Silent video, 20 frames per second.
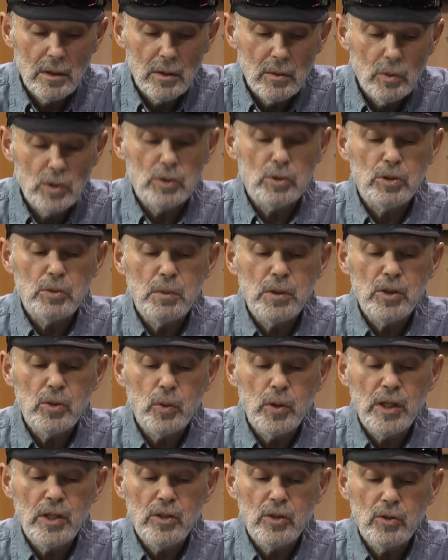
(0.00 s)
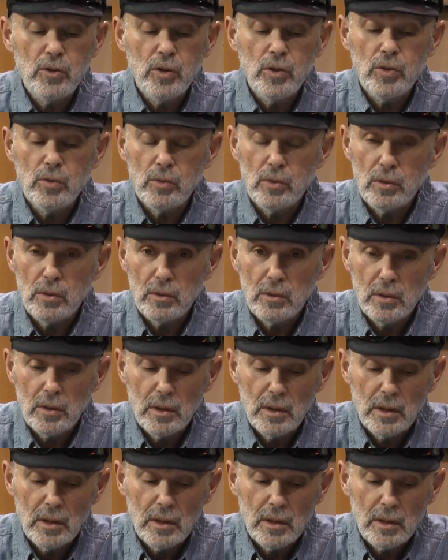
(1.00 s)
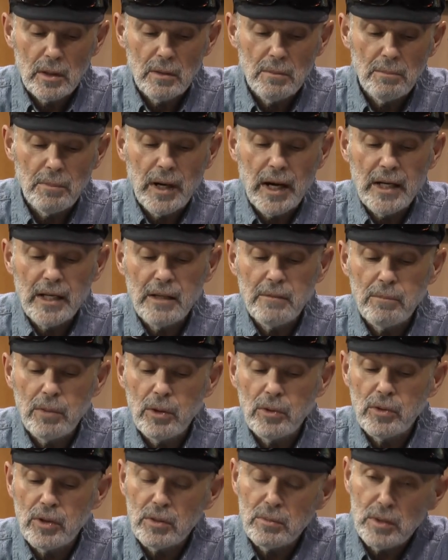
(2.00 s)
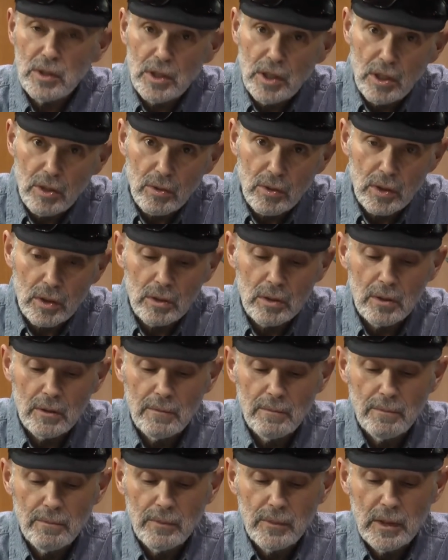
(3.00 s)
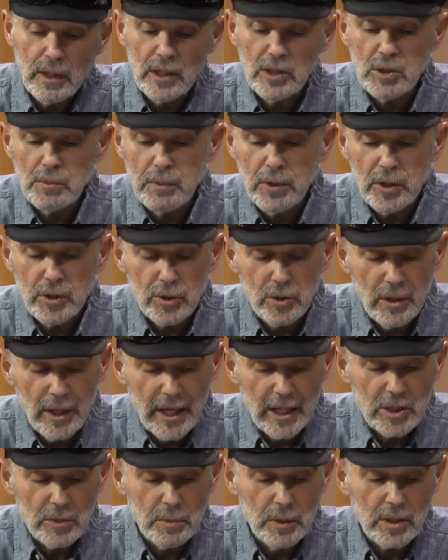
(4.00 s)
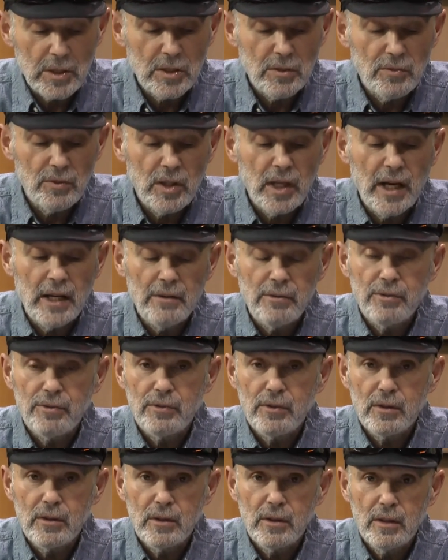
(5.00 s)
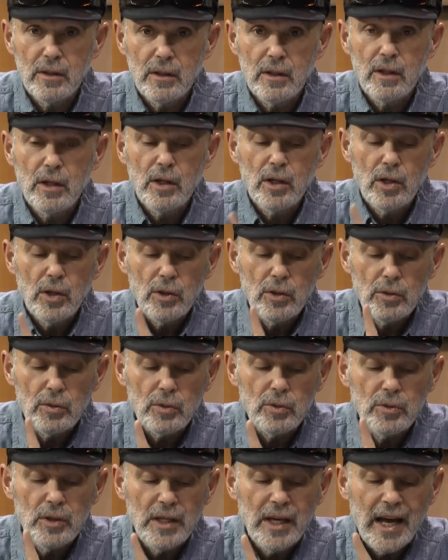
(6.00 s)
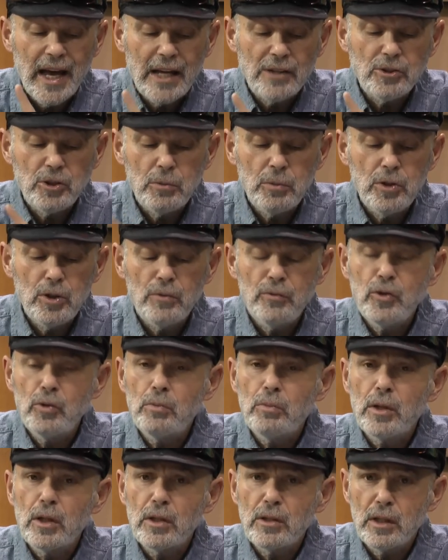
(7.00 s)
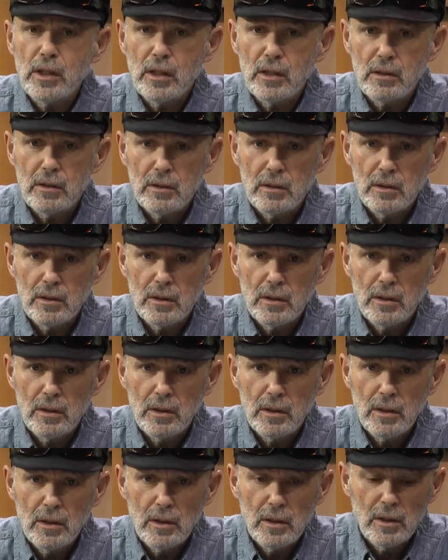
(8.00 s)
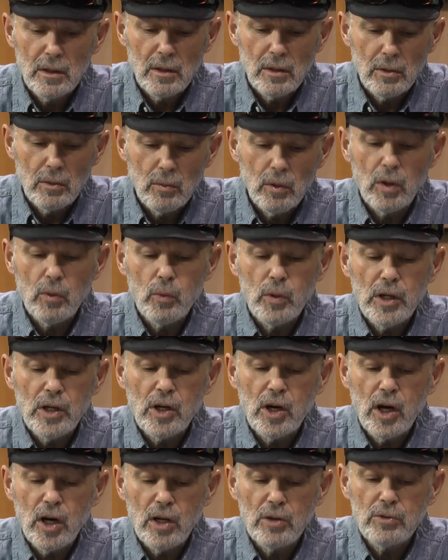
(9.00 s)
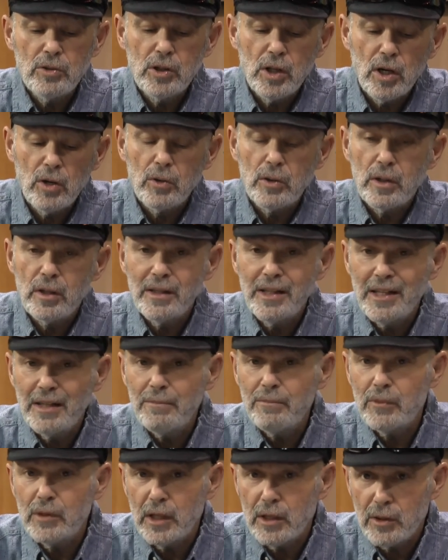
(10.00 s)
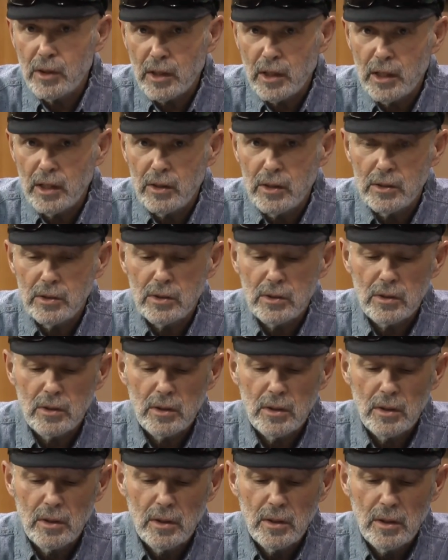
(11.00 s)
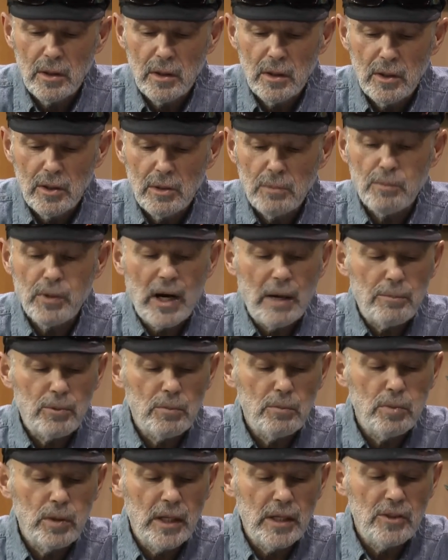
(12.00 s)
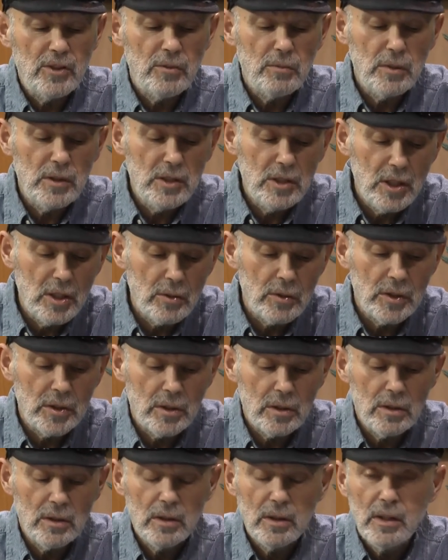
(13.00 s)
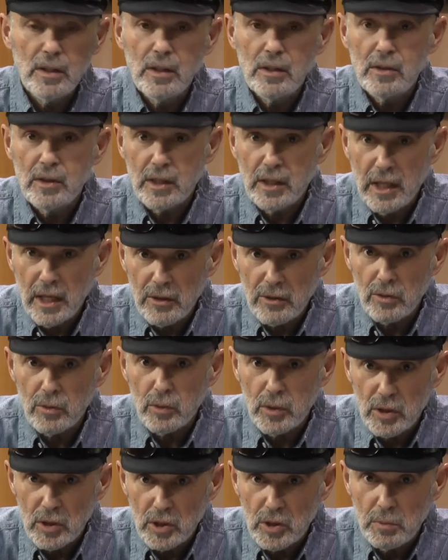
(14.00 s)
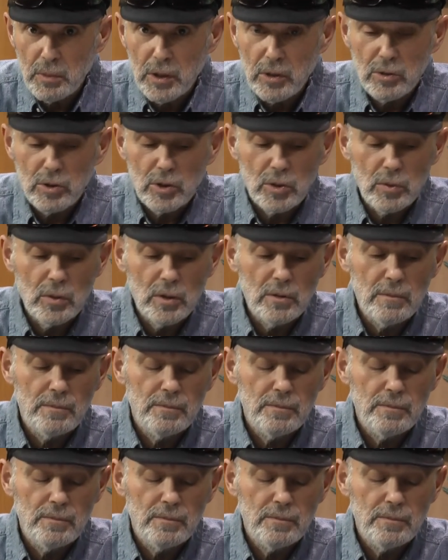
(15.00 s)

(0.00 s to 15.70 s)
which was between the two, combining both the material and spiritual aspects of life through the attribute of humility, what we call Torah Im Derech Eretz, the proper blend of material together with the spiritual.